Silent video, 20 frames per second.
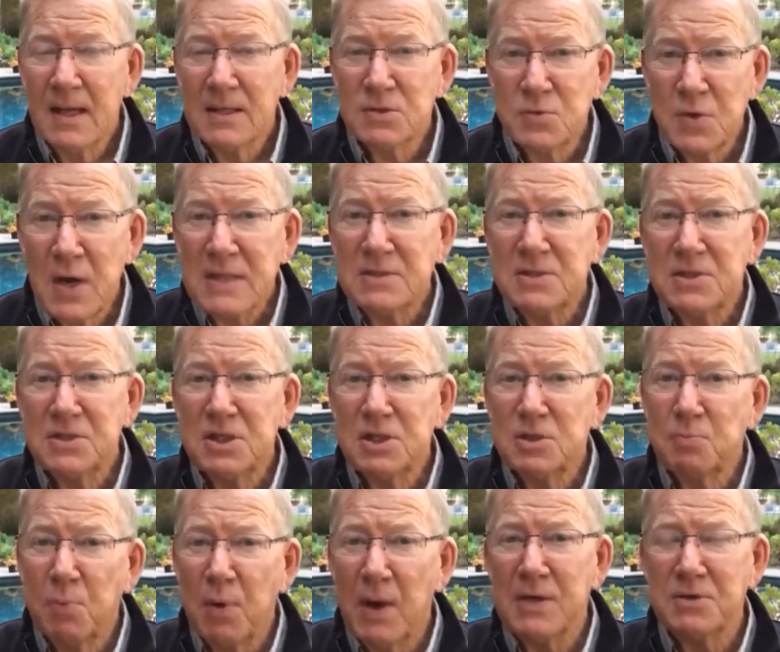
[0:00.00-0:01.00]
Stress is
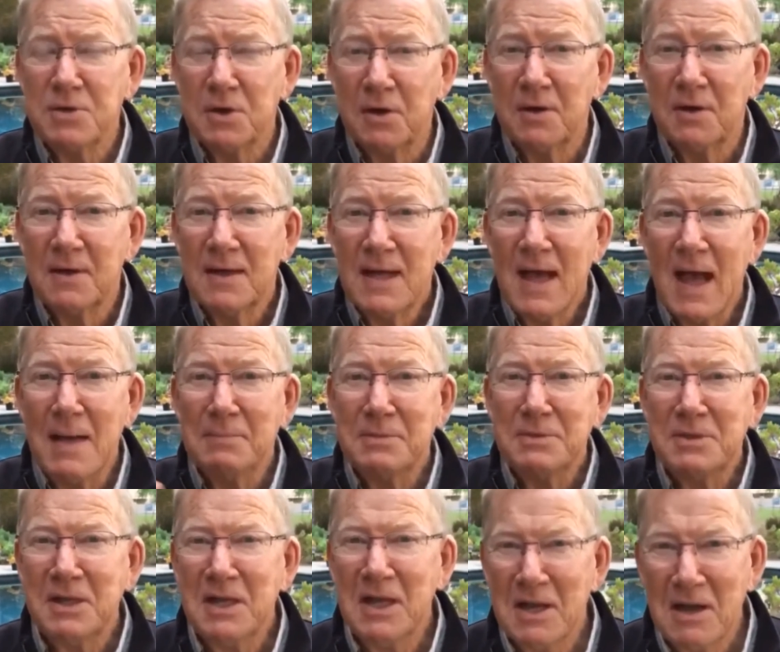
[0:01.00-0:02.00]
just pressure. I'm
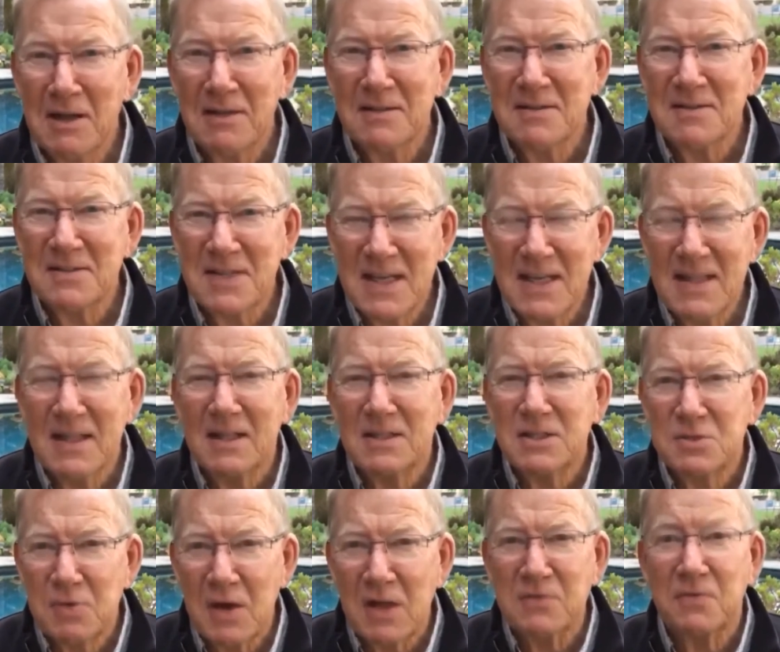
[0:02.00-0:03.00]
sitting on this seat,
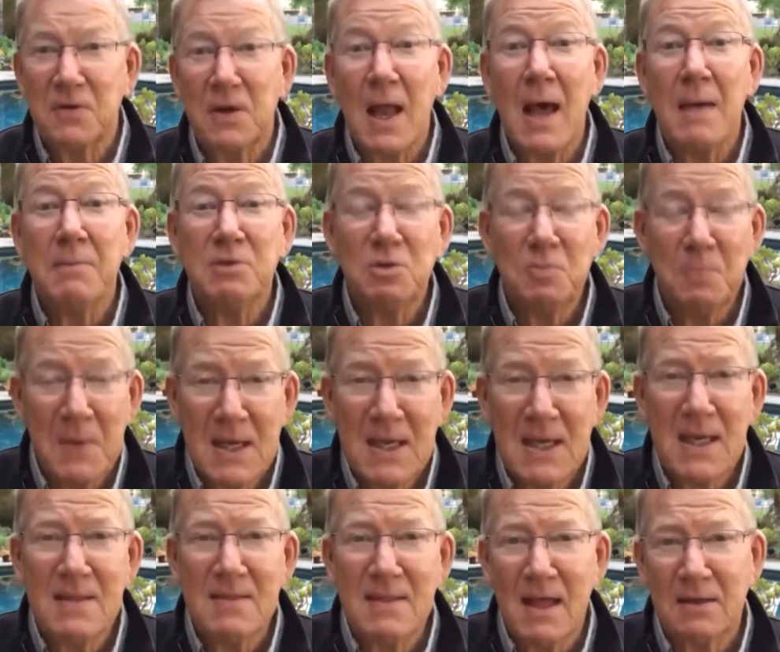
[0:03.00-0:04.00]
that's stressful. I'm
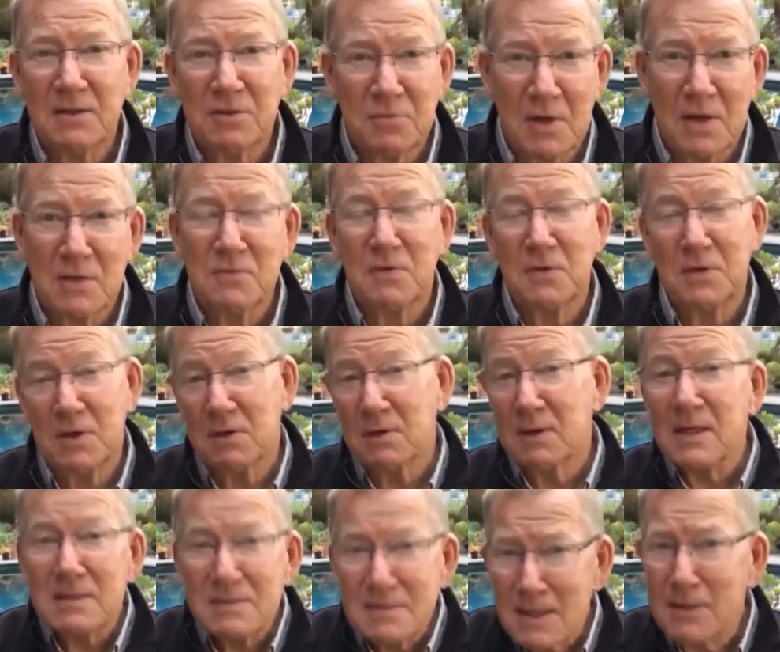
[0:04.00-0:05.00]
speaking, that's stressful. You're
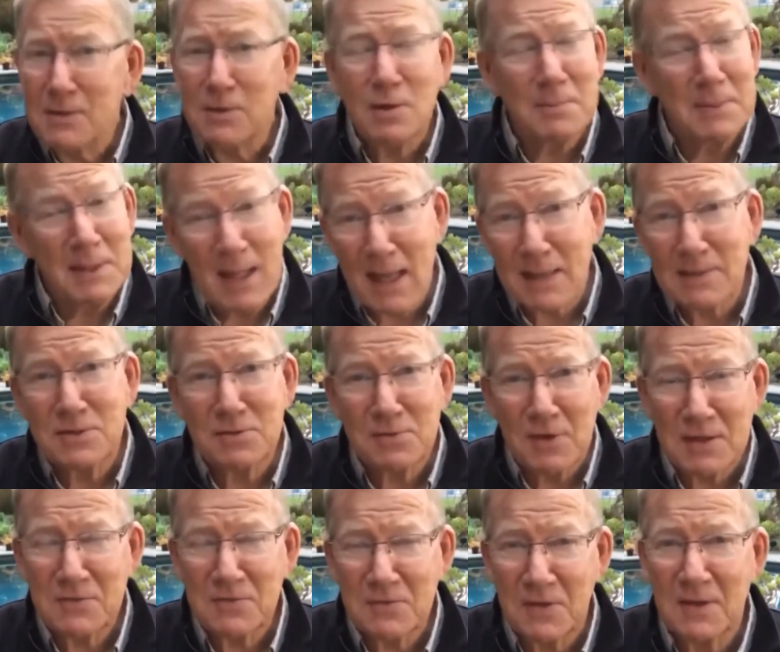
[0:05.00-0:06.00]
listening to me, that's
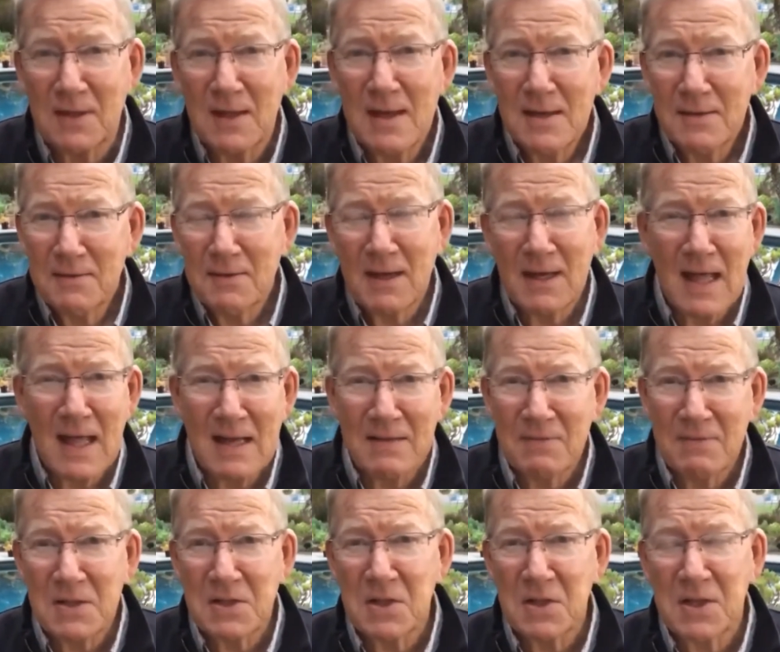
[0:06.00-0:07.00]
stressful. You got a lot
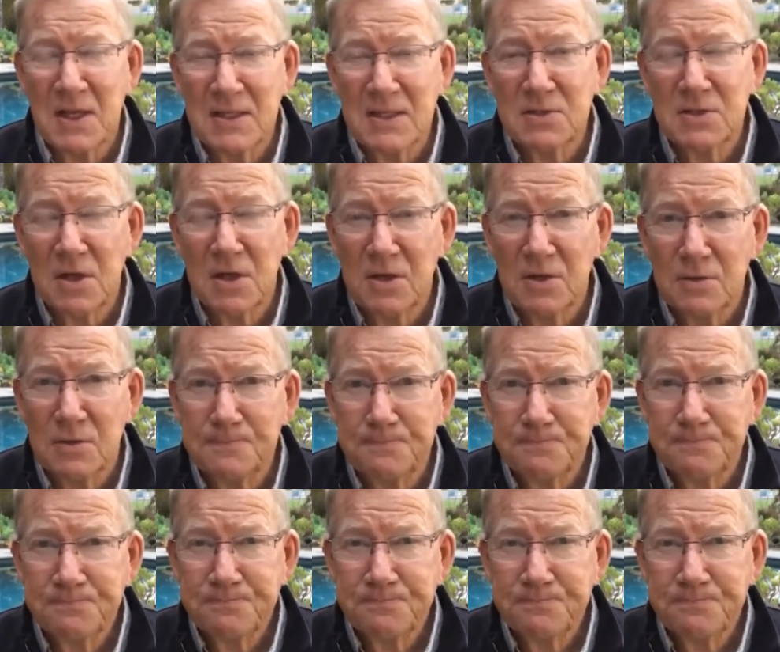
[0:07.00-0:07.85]
of other things to do.